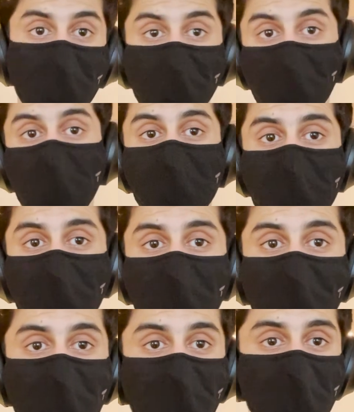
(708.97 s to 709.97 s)
personally,
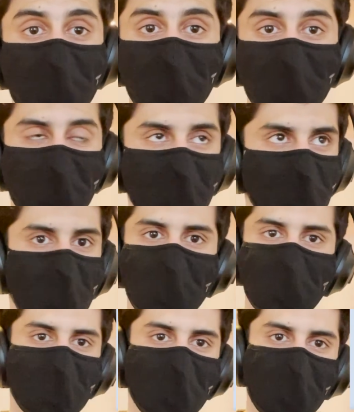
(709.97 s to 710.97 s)
I've driven so
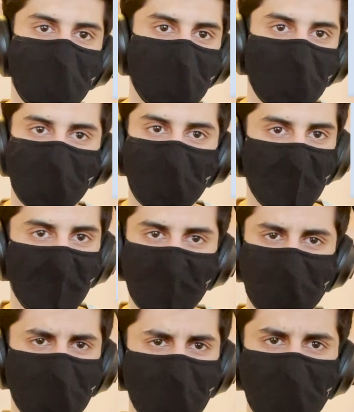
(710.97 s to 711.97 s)
many times to
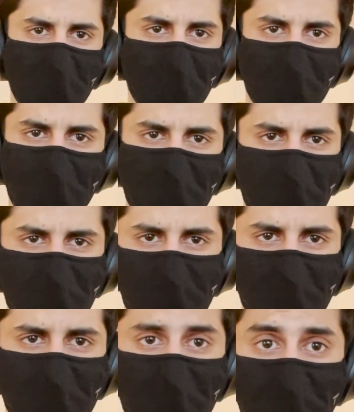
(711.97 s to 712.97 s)
Denmark,
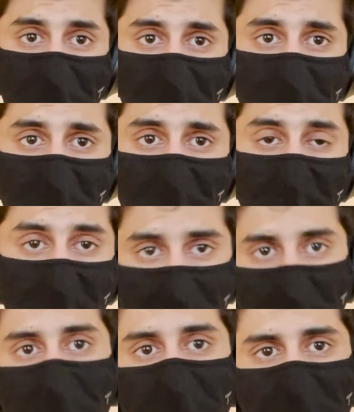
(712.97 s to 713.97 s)
Germany in
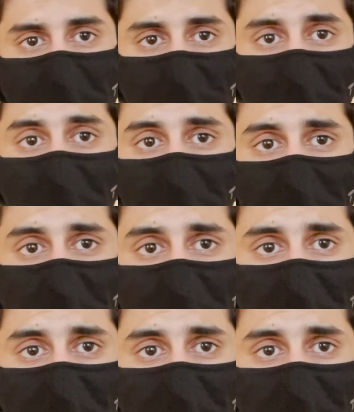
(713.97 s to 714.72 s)
my electric car,